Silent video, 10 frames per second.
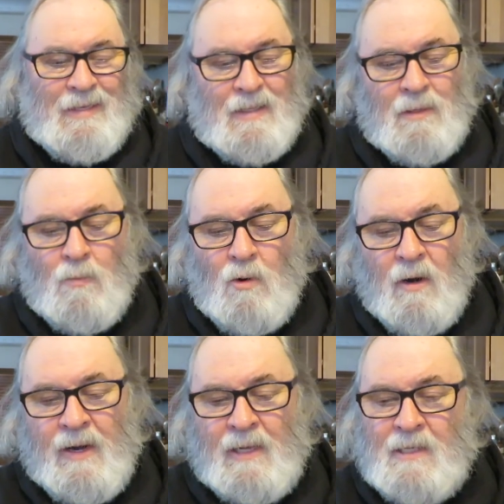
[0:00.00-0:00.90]
In the
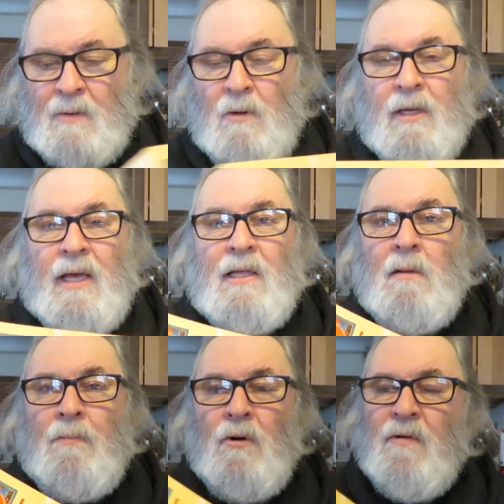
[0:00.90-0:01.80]
mornings, I'm looking at
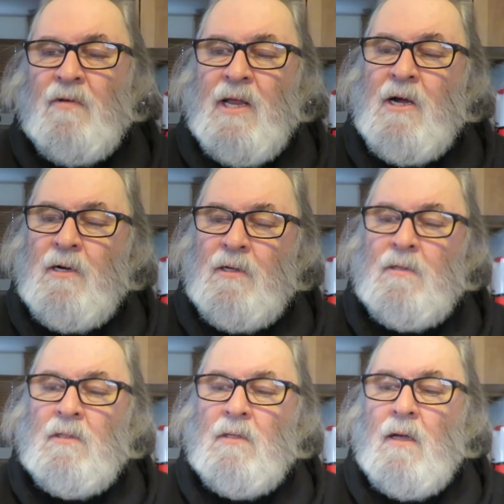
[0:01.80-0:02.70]
the birth
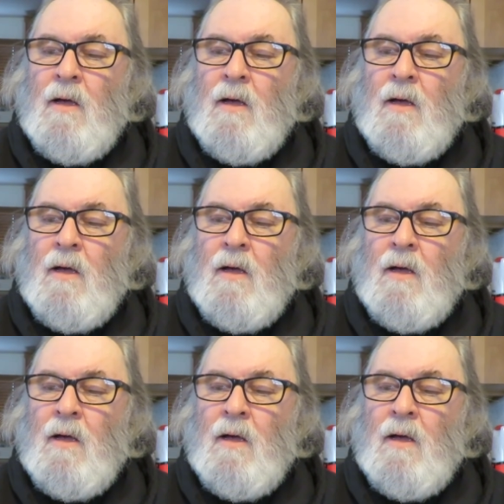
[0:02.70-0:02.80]
narratives